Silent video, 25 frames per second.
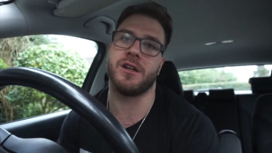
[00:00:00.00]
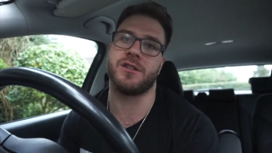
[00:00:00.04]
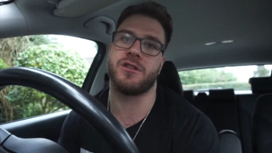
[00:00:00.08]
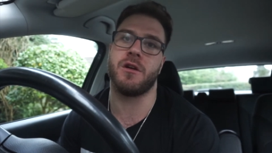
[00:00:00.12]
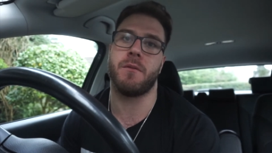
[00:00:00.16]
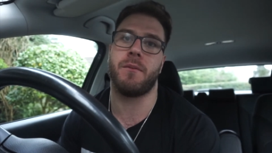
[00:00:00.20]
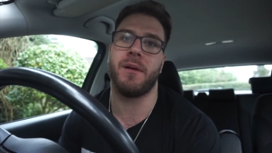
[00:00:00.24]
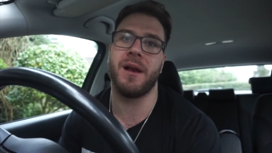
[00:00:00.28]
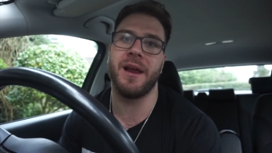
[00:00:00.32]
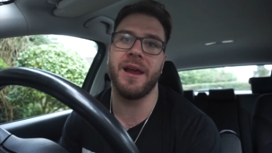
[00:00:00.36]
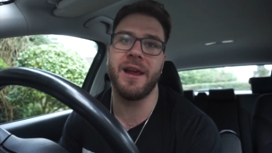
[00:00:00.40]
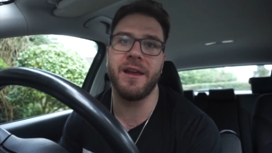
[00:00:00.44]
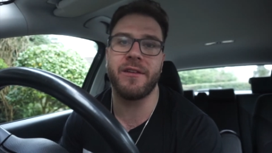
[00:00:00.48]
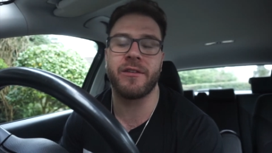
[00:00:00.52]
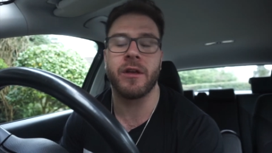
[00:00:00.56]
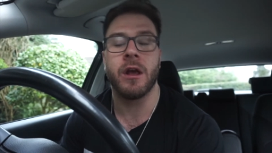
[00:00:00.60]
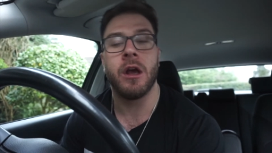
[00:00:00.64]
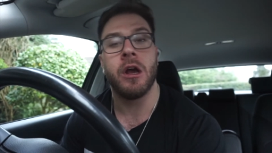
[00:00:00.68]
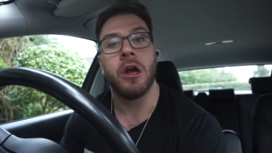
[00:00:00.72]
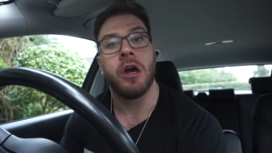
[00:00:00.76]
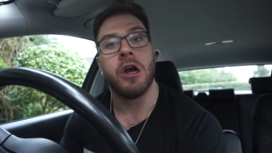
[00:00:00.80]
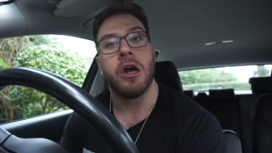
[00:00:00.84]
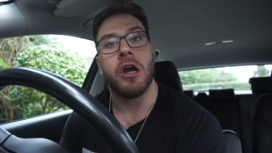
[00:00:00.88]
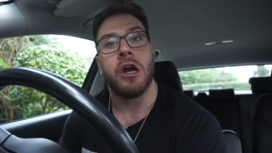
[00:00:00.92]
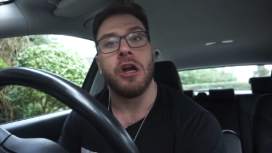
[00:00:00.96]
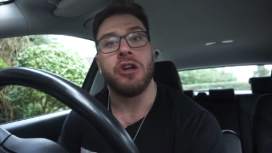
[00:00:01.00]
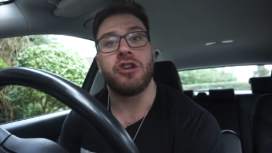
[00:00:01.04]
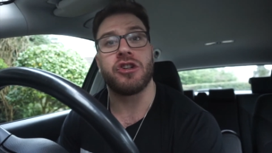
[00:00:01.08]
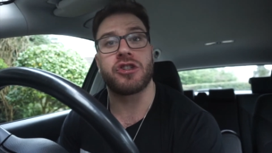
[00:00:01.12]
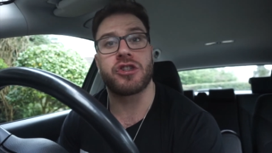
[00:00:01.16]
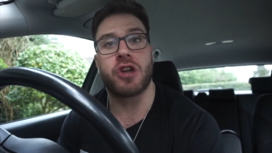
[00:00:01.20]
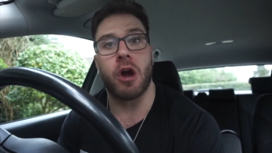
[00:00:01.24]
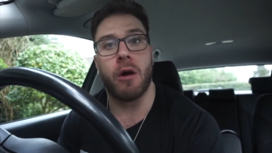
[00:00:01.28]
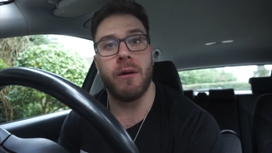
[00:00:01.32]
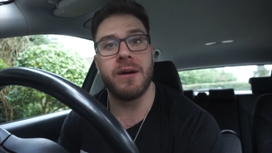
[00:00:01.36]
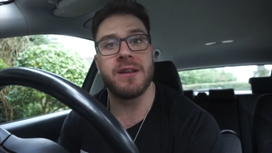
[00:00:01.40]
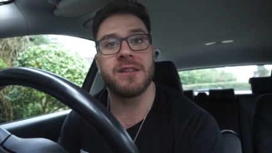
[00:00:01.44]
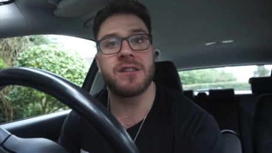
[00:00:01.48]
So please just
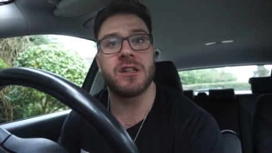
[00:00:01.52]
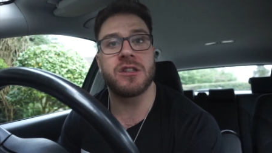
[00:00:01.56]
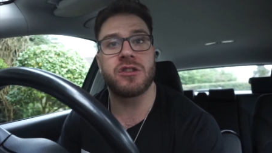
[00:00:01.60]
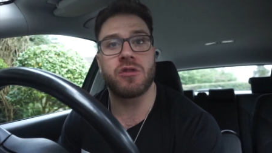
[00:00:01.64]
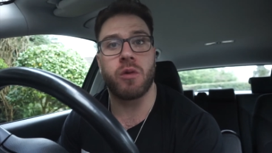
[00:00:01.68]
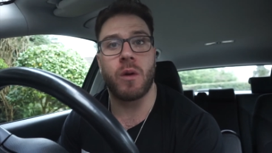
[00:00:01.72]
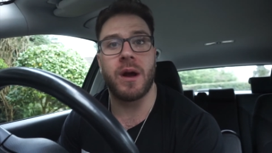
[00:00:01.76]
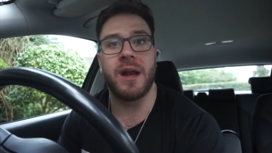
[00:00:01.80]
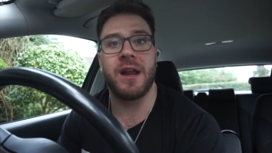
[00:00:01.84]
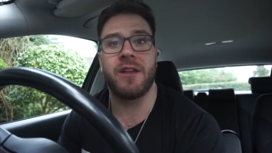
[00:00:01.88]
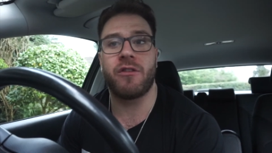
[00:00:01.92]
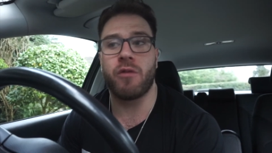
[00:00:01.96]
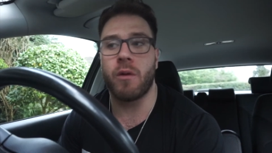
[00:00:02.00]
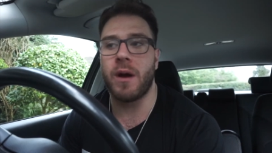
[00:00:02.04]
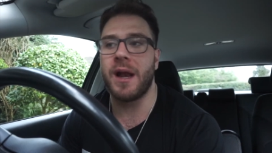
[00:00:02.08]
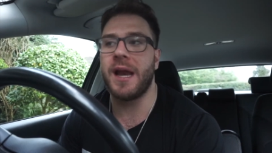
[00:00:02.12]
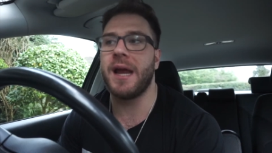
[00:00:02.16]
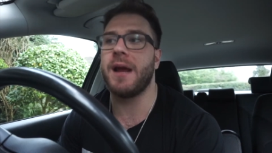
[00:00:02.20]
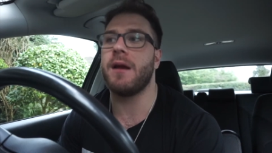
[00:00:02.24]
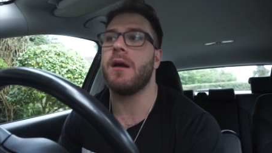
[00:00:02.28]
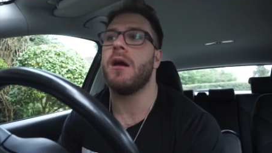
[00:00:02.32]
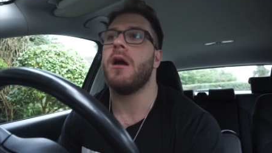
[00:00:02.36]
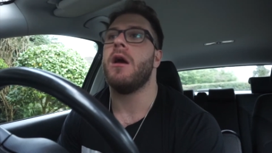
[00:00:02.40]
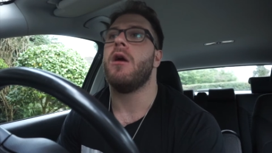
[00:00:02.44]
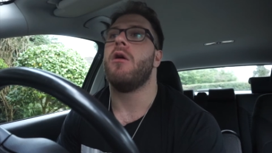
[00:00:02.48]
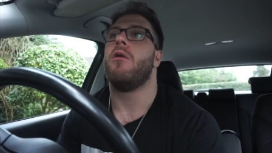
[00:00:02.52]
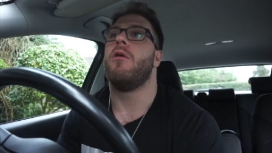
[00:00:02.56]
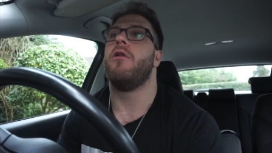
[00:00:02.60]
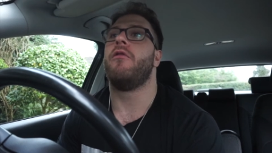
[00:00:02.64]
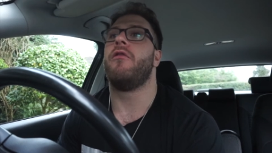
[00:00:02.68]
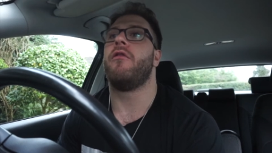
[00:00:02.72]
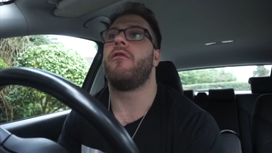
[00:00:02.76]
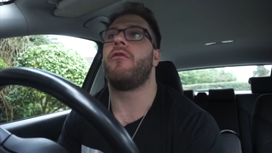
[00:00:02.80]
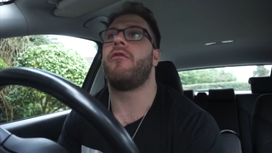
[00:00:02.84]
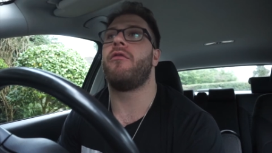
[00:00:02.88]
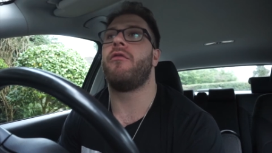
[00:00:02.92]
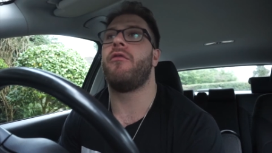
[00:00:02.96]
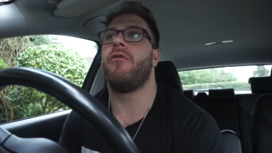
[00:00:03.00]
go into 2020 with a
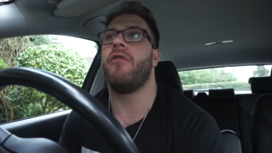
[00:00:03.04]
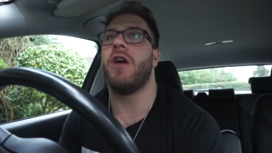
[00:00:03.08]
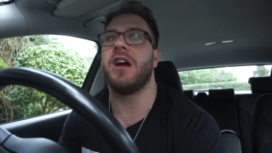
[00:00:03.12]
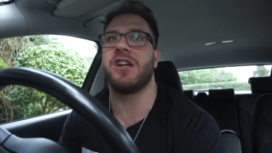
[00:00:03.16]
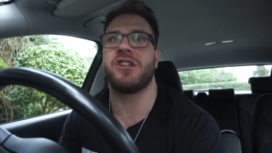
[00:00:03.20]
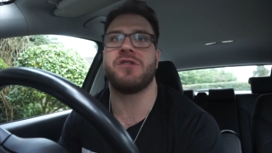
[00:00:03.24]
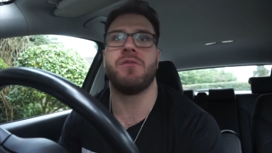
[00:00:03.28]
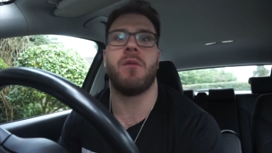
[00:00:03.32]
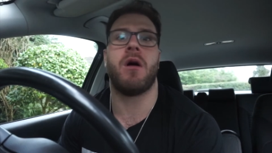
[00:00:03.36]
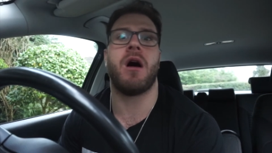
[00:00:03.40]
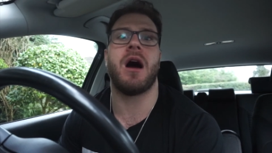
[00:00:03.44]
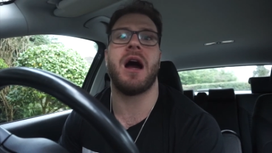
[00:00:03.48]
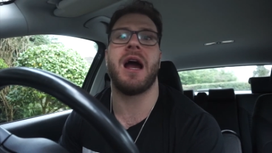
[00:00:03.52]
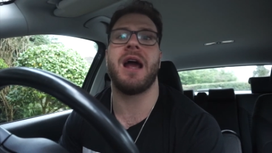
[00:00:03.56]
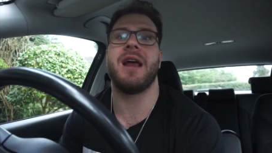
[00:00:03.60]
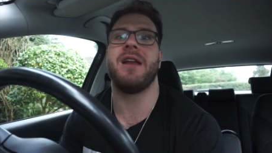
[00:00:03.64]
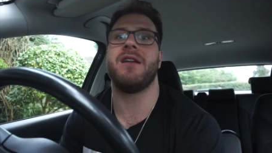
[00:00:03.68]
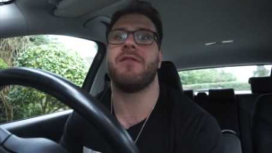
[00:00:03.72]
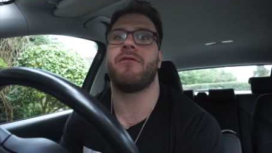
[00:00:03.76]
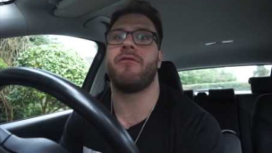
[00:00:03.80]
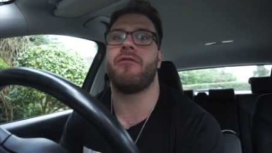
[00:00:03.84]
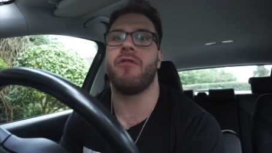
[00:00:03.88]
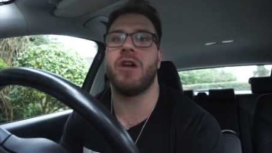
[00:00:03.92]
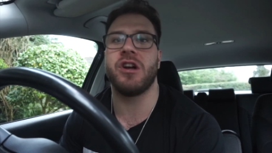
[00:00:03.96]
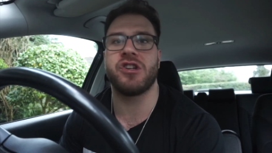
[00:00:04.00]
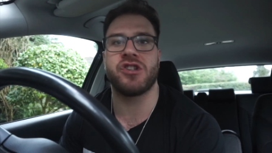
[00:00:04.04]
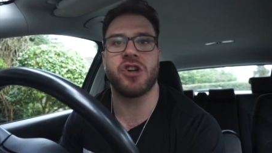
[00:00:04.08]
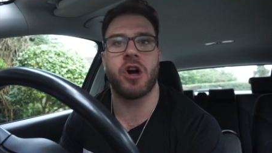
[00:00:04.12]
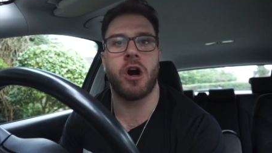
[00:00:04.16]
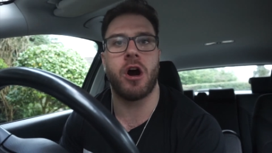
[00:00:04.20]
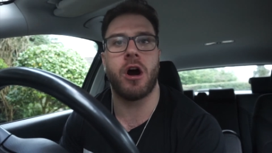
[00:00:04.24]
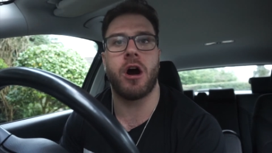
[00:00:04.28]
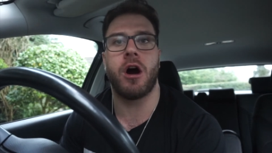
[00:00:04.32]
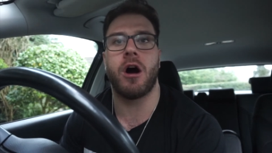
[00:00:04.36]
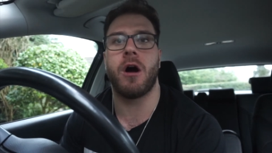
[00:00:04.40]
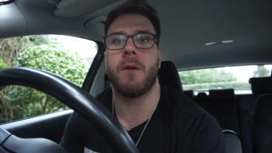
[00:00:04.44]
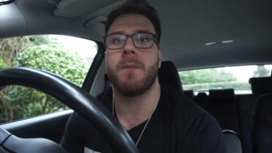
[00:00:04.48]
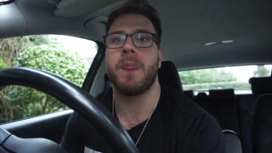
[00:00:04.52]
fresh mind, fresh
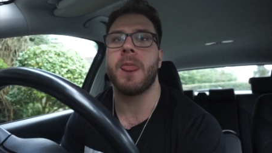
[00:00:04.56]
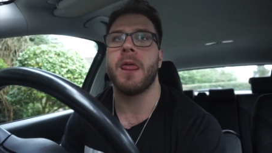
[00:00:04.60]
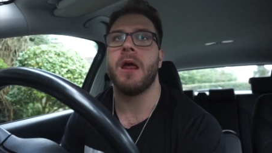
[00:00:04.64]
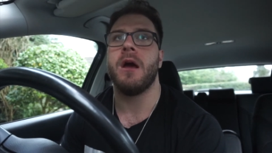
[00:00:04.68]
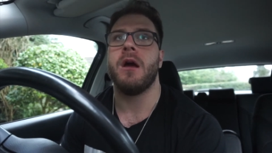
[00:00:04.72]
heart,